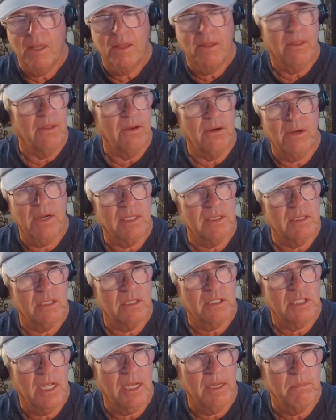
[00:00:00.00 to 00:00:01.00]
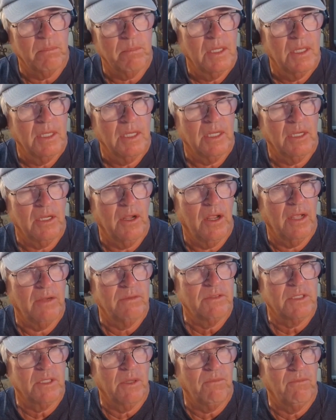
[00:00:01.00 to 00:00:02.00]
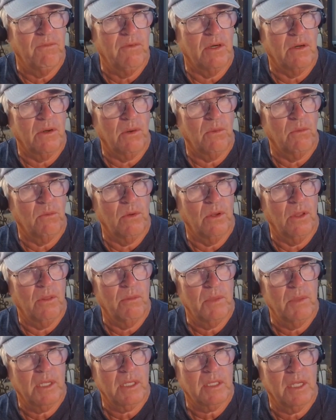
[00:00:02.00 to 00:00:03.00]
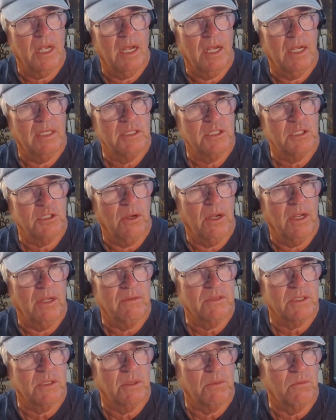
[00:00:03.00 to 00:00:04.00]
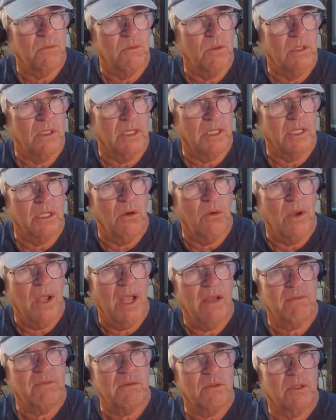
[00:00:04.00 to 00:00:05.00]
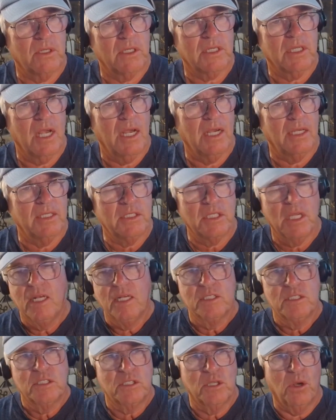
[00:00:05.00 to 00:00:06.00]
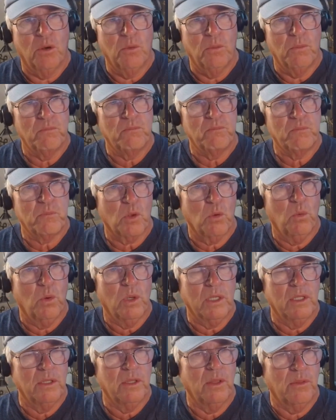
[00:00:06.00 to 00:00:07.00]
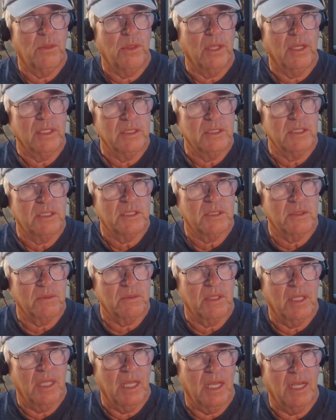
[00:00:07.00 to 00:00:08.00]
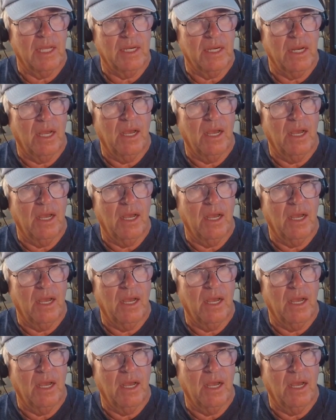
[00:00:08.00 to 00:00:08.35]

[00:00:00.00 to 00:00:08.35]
they're not the same. You have some very rhythmic guys. You have some really go after it guys. So one of the things that,